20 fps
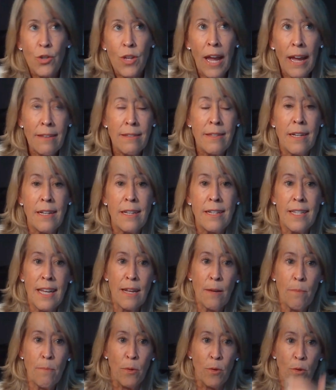as an
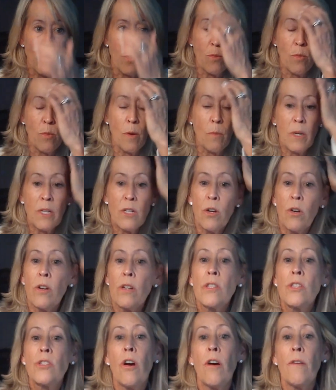example, when we
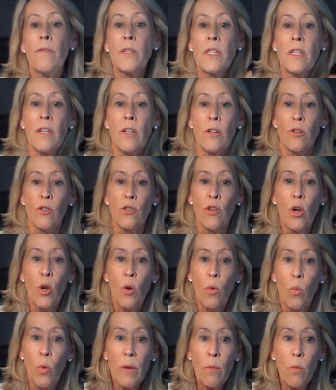talk soft skills,
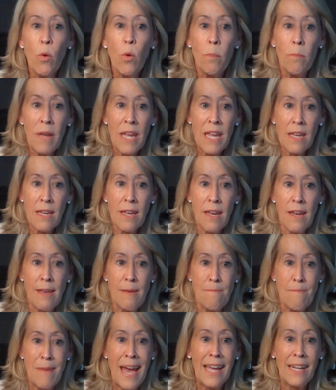we will make
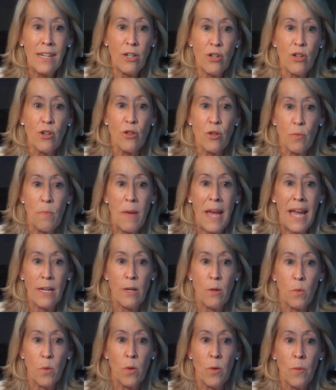a manager's
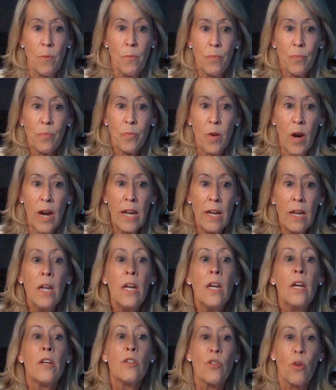manual, right?
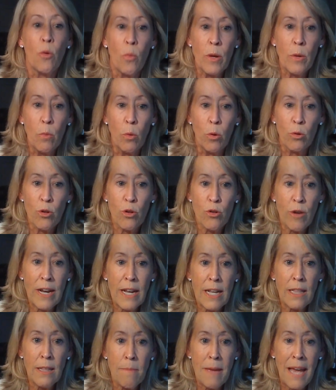So we will
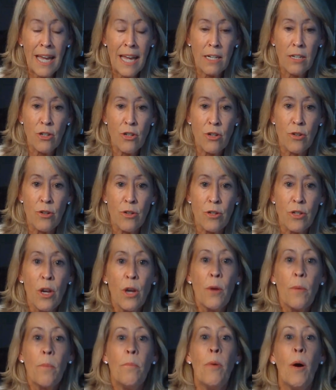train the managers,
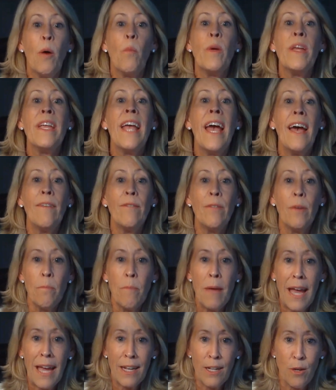but we have a
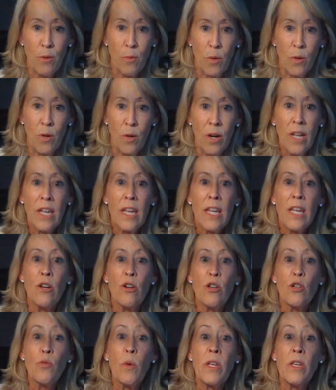manual.
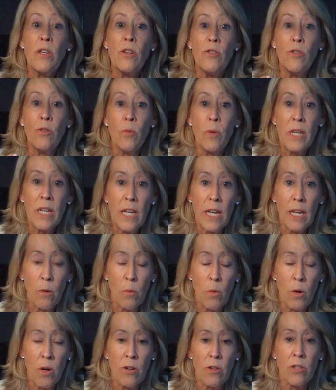Here's what you do when you
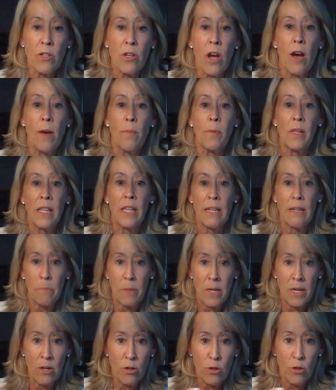get a workers' comp
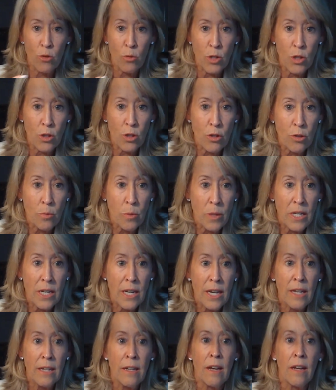claim. Here's what you do when you
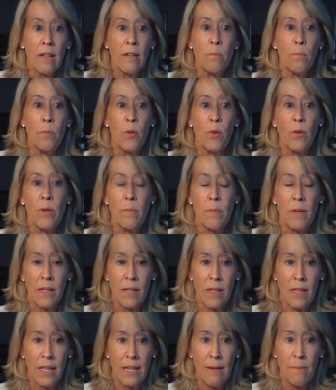get an
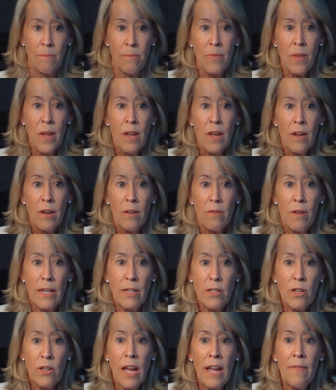unemployment claim,
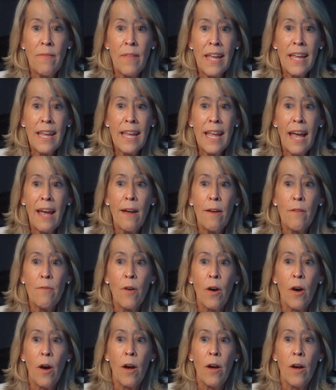right? And they have
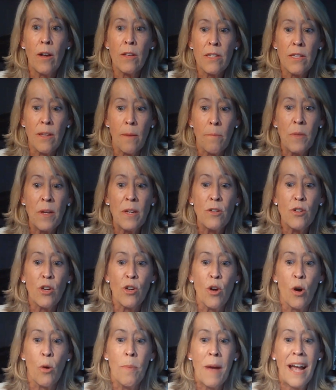something to
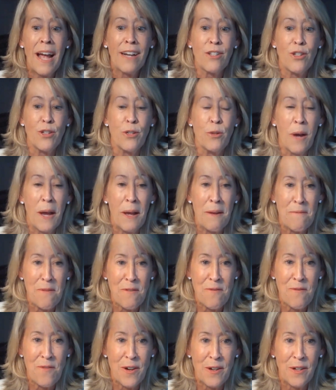go back to and
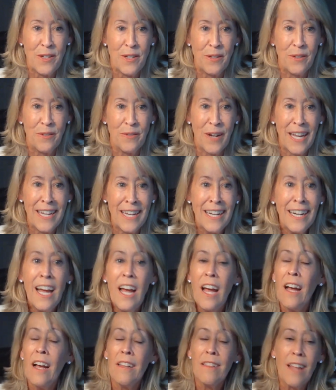refer to, right?
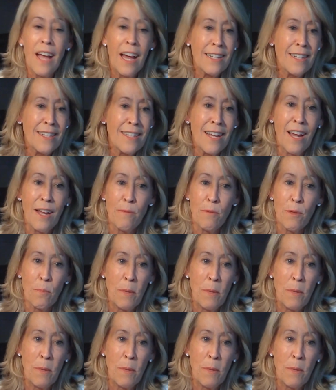A lot of times